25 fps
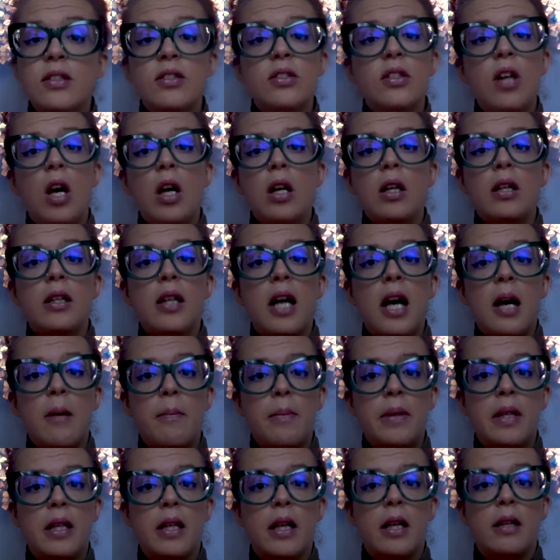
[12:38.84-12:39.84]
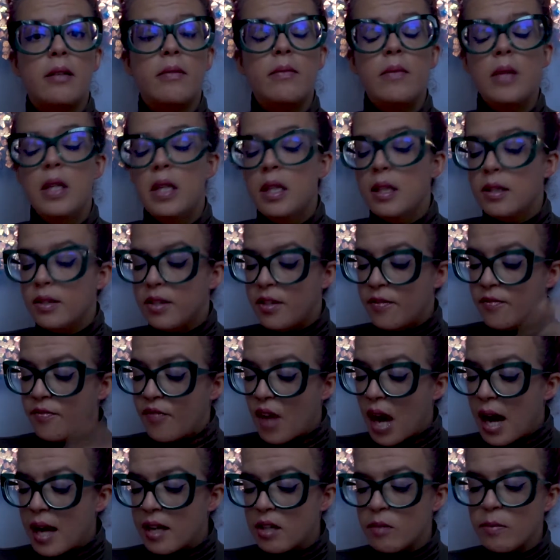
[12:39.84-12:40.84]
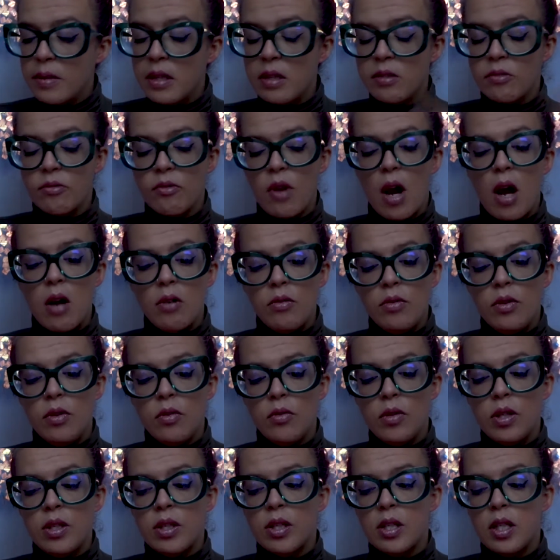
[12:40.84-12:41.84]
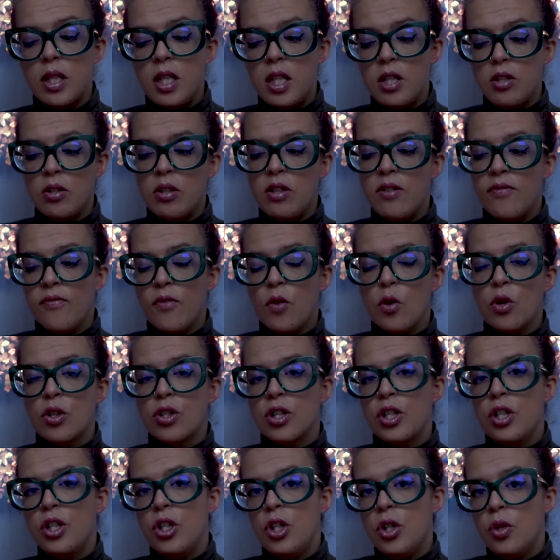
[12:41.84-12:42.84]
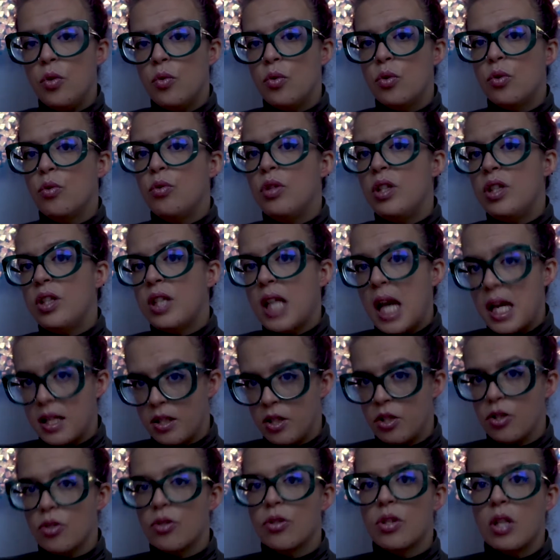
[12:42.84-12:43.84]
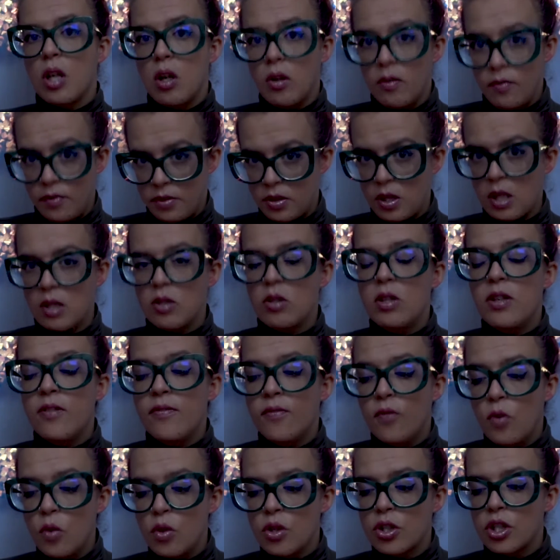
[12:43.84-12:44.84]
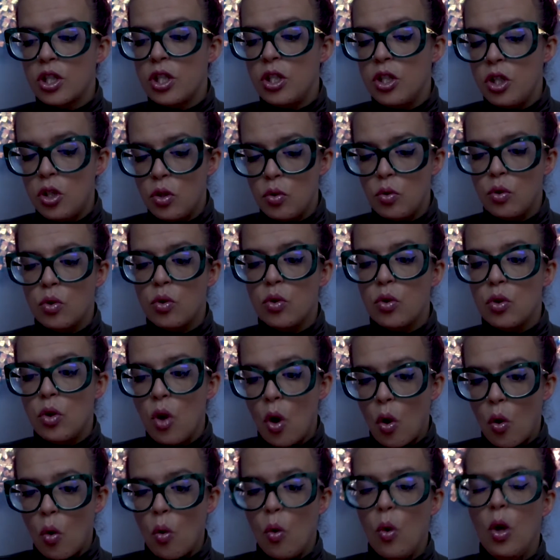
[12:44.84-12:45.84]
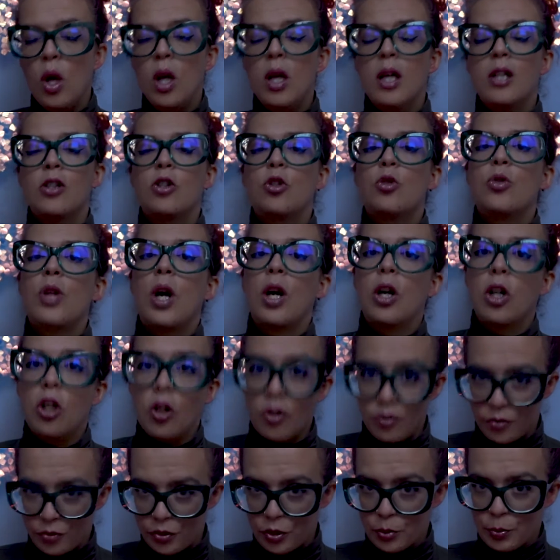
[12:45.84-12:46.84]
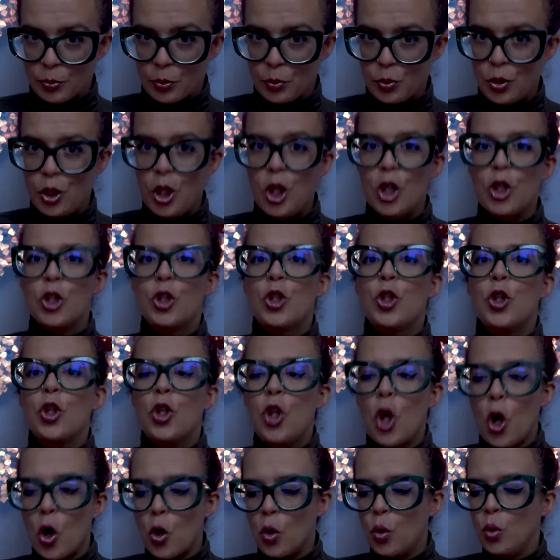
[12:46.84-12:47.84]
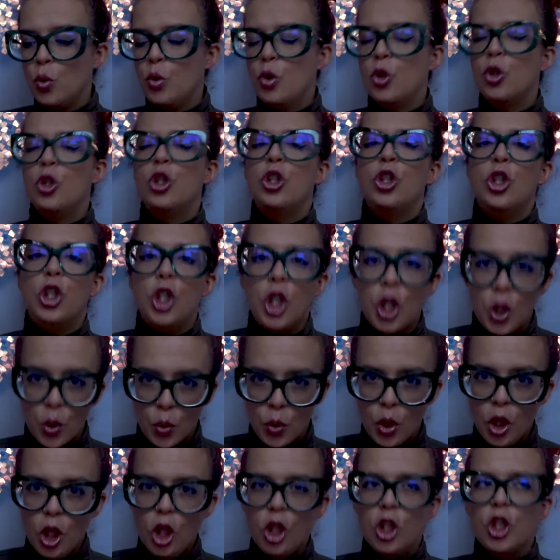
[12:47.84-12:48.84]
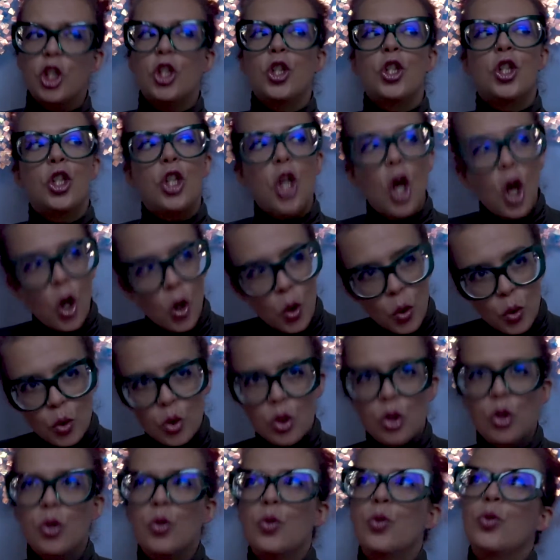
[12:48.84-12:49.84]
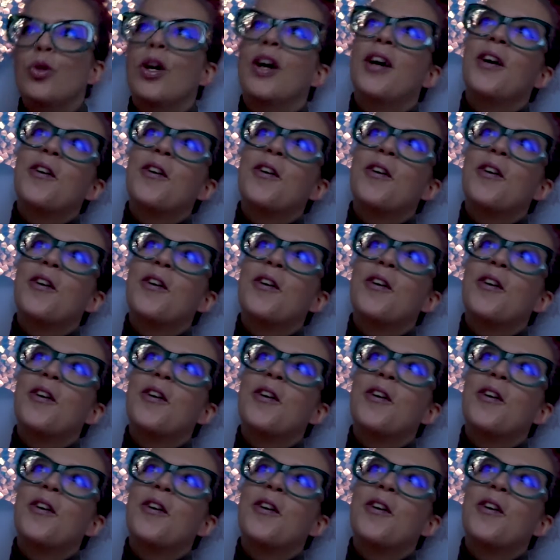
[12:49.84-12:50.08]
not gonna happen again. The environment around you is literally forcing you to detach yourself. It's actually forcing you to go to the uncomfortable, to go to the new, to go to,